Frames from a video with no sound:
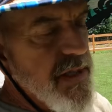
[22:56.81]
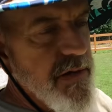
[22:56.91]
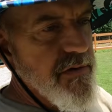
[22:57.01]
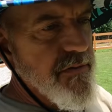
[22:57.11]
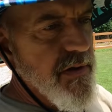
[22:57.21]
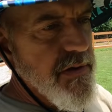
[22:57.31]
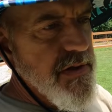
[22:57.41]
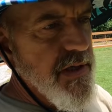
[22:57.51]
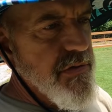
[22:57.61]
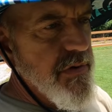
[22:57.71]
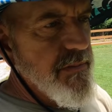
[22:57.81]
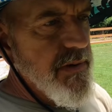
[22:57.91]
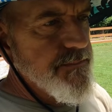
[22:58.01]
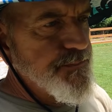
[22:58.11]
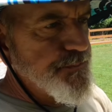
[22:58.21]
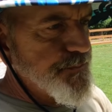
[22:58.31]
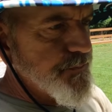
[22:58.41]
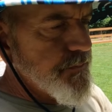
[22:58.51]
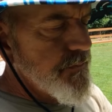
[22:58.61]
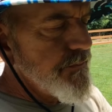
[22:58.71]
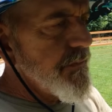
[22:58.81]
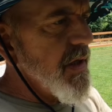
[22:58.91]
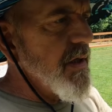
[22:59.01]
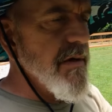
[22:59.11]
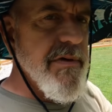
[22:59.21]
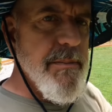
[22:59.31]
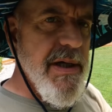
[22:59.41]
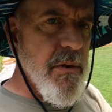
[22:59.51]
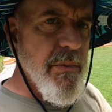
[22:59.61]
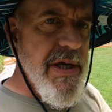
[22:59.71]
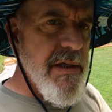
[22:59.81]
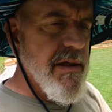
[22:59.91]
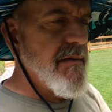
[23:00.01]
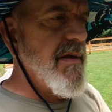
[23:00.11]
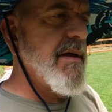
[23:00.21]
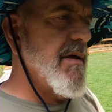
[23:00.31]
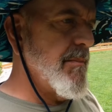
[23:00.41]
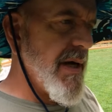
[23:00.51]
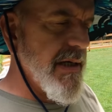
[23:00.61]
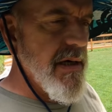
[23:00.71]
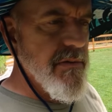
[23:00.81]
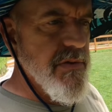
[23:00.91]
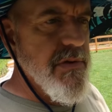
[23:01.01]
down your fungicide treatment, give it about a week, and then come back out and